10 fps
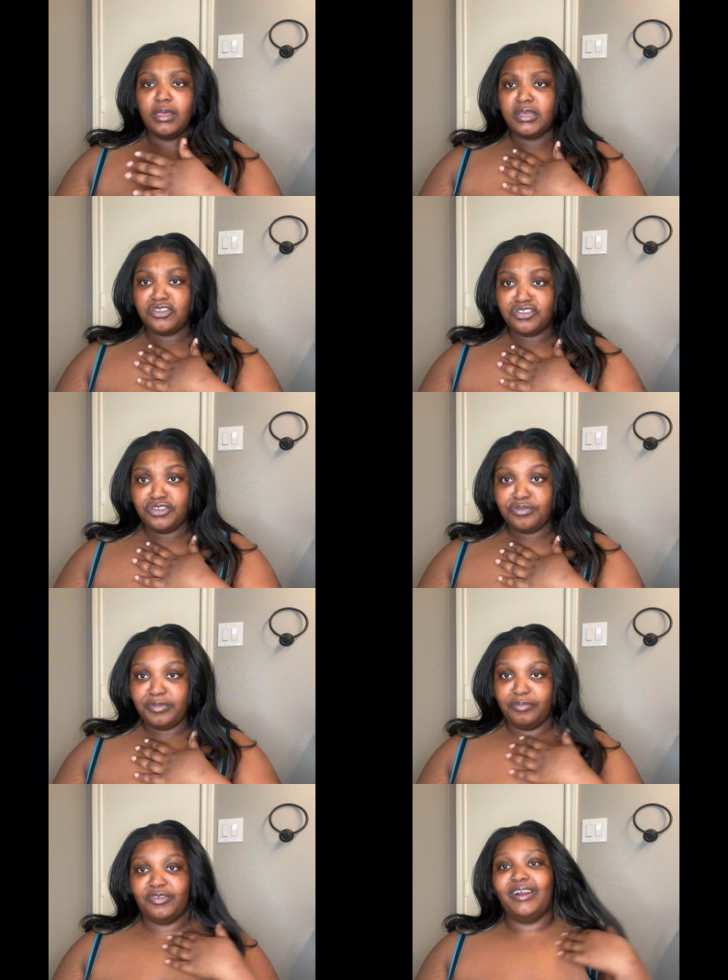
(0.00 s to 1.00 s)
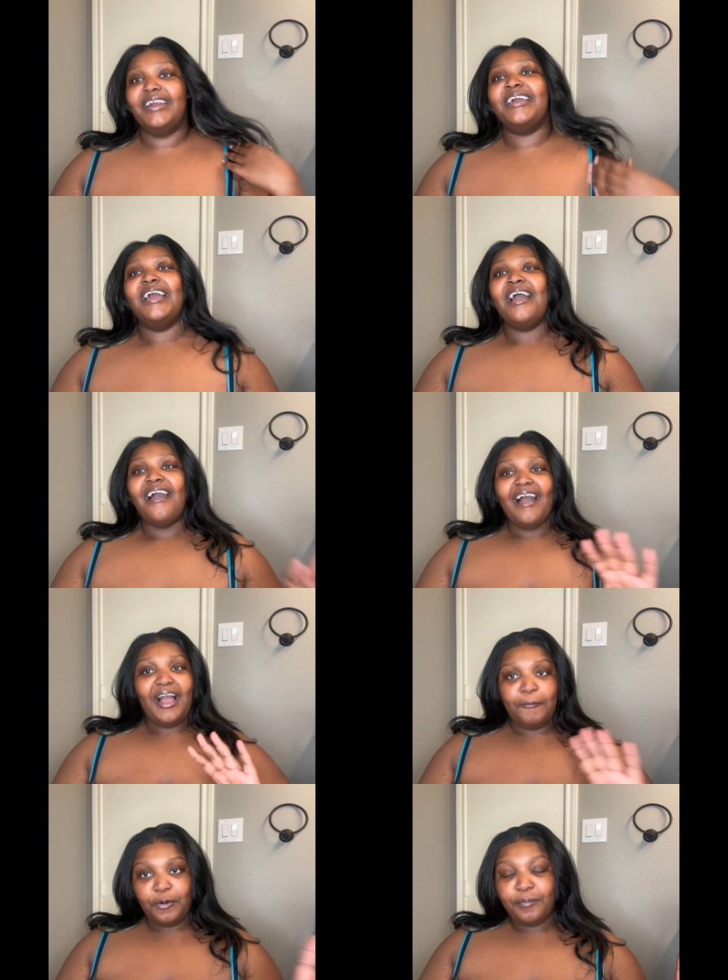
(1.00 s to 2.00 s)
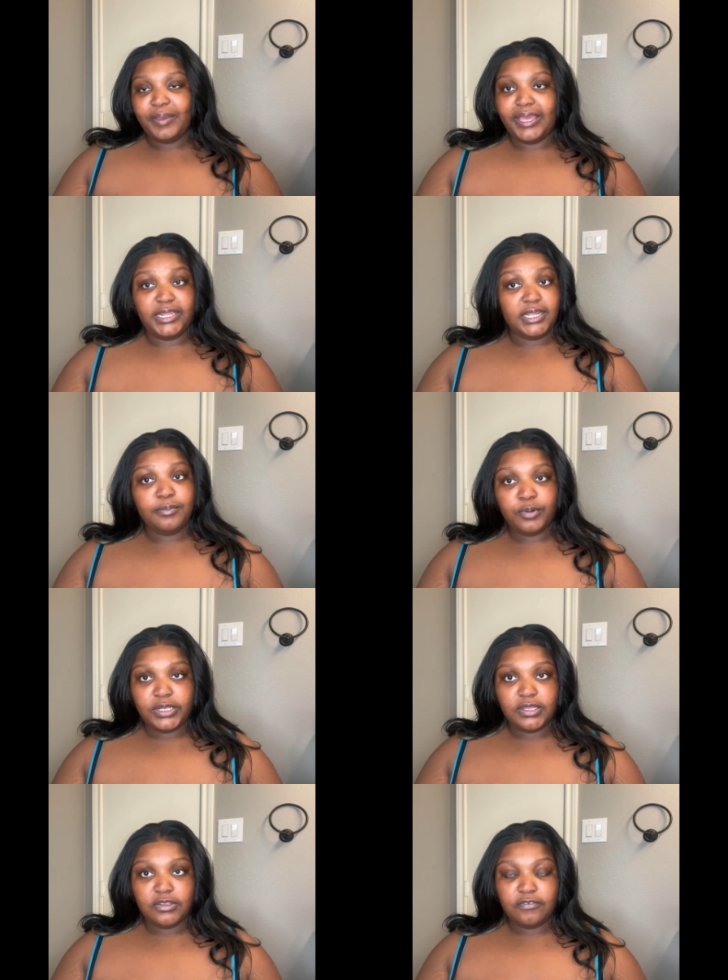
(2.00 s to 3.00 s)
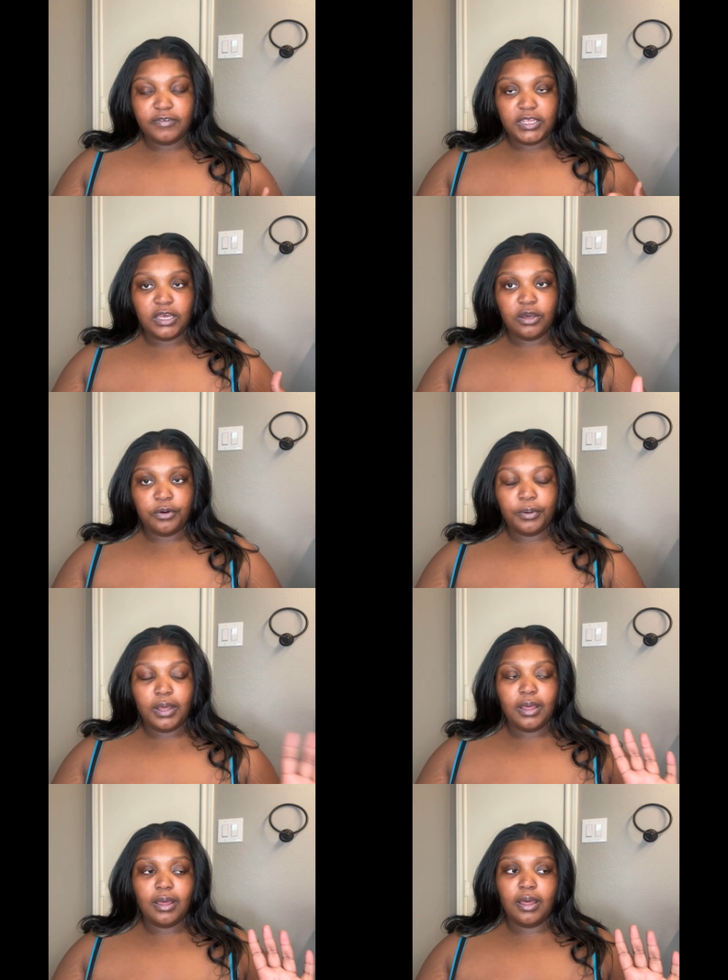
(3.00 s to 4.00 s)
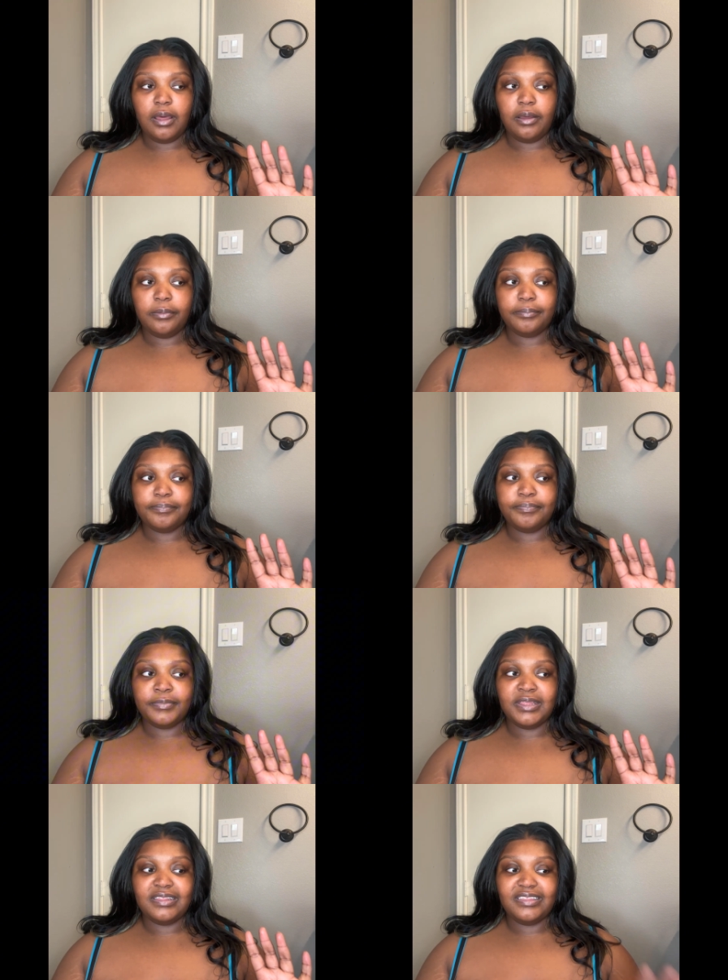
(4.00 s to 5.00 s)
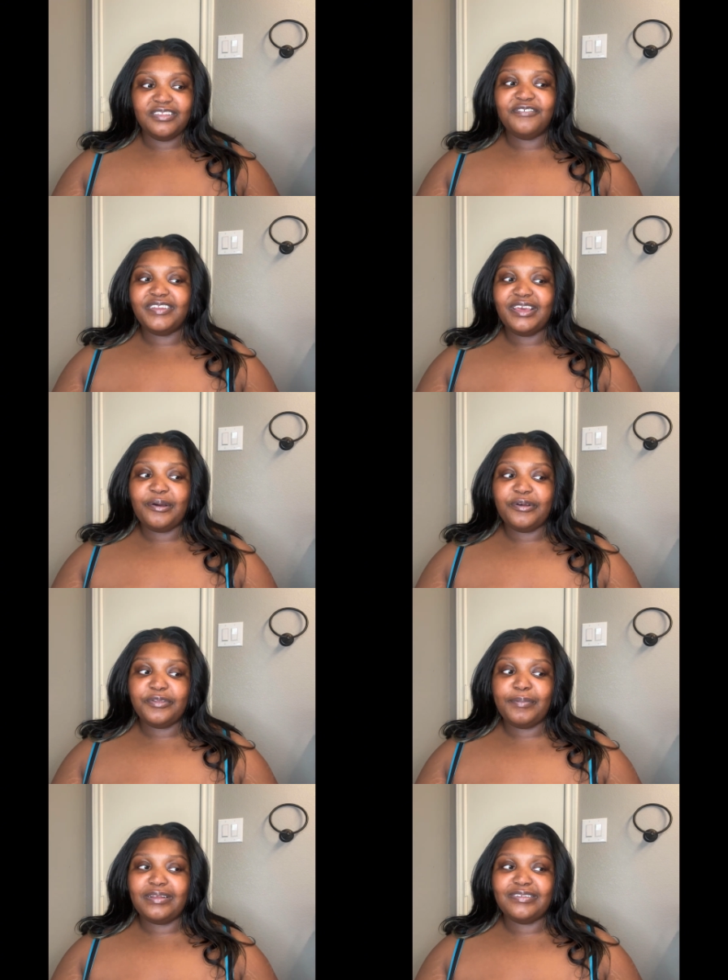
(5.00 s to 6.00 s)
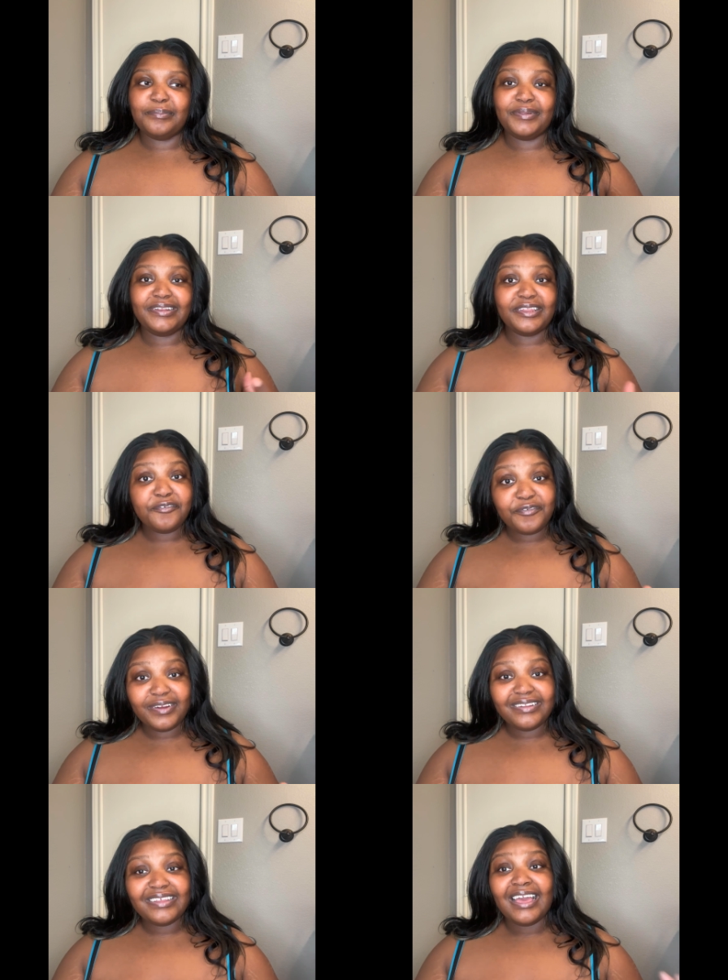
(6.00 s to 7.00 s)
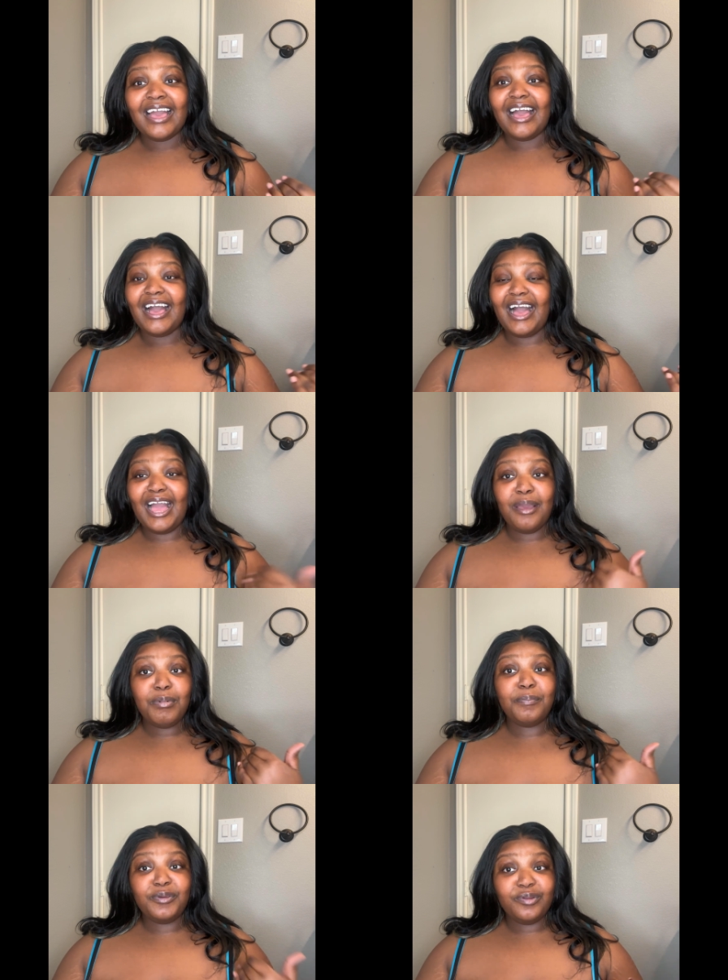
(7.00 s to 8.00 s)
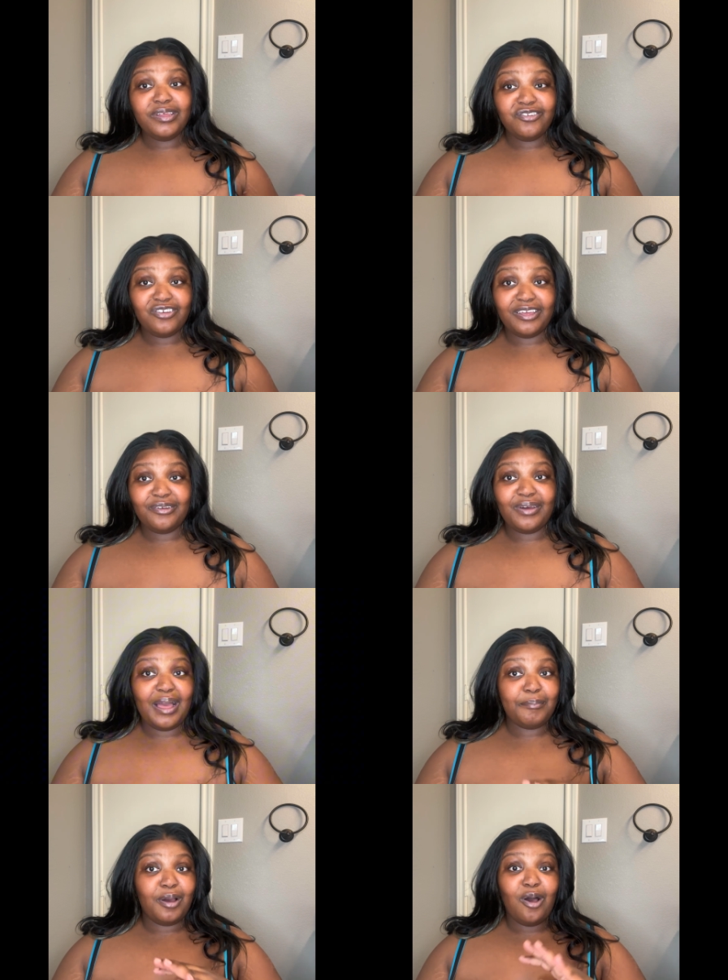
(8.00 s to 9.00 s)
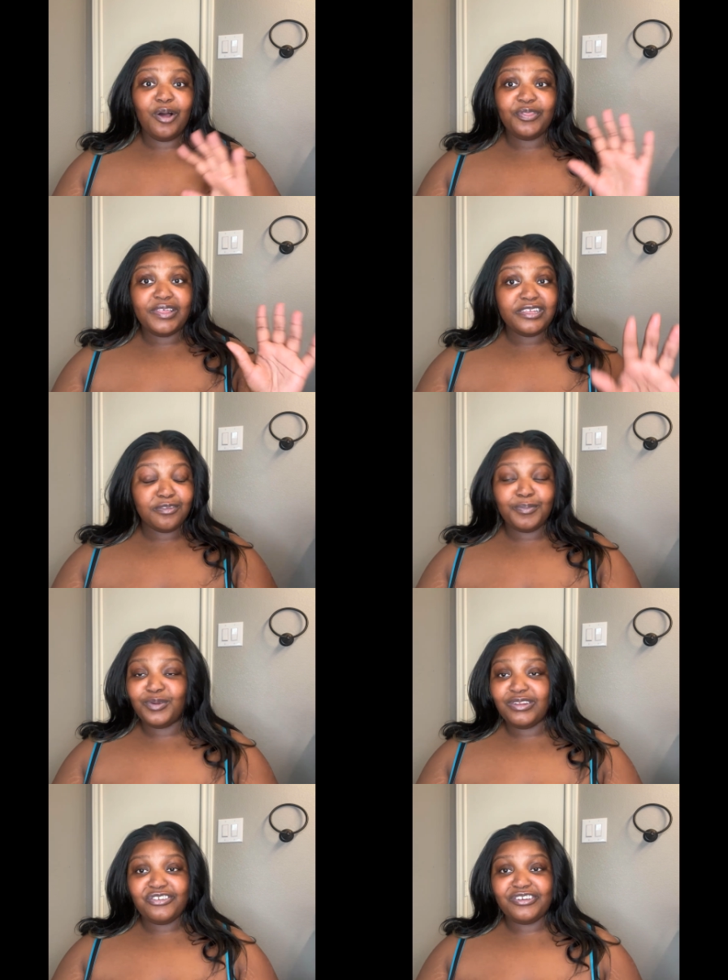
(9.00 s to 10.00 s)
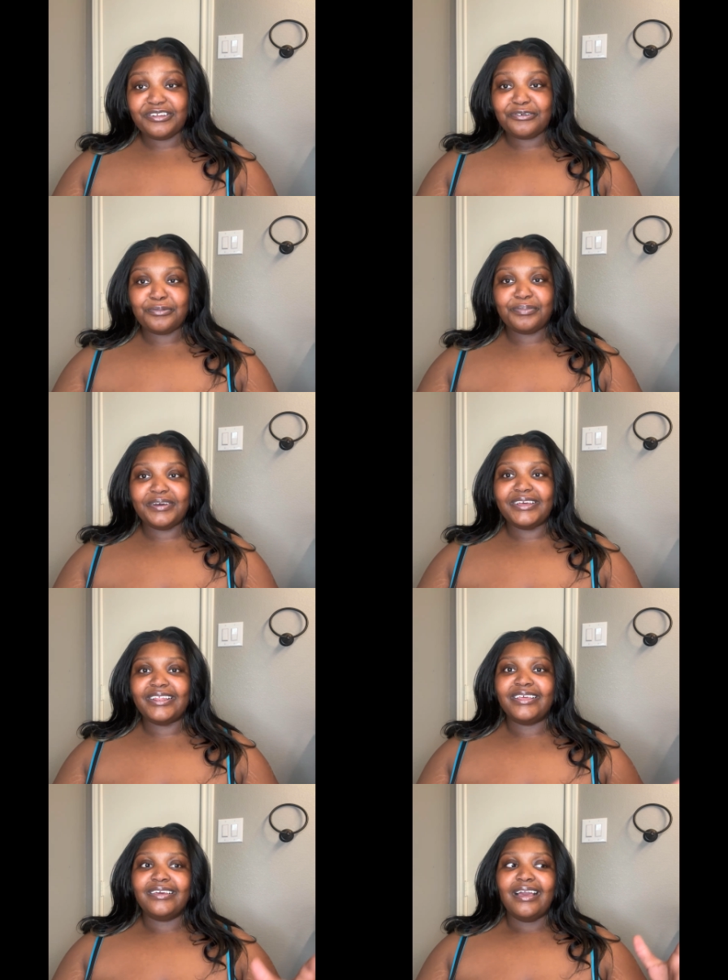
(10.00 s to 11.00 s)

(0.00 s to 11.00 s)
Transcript: excuse me, I'm sorry. I won't be at any point in this video. This video is about something different. I'm a beauty channel. I'm an all things beauty channel, but